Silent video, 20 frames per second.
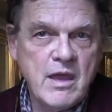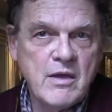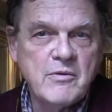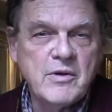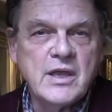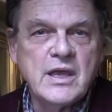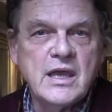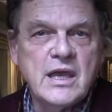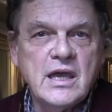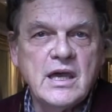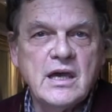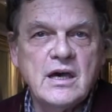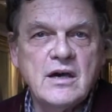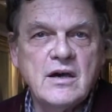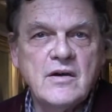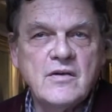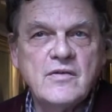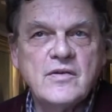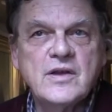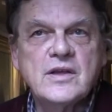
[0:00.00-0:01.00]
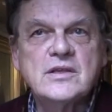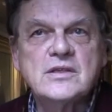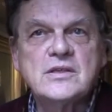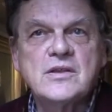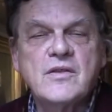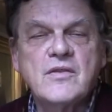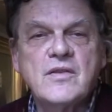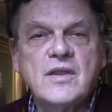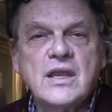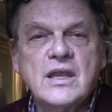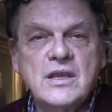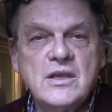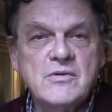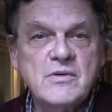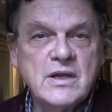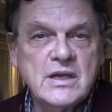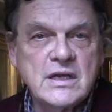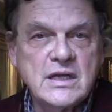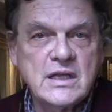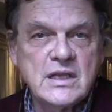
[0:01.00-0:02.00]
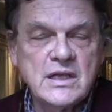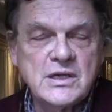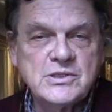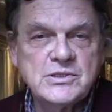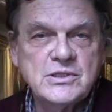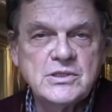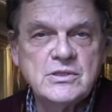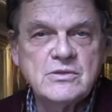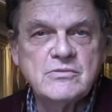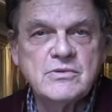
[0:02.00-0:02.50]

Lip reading: We have Inuit collection,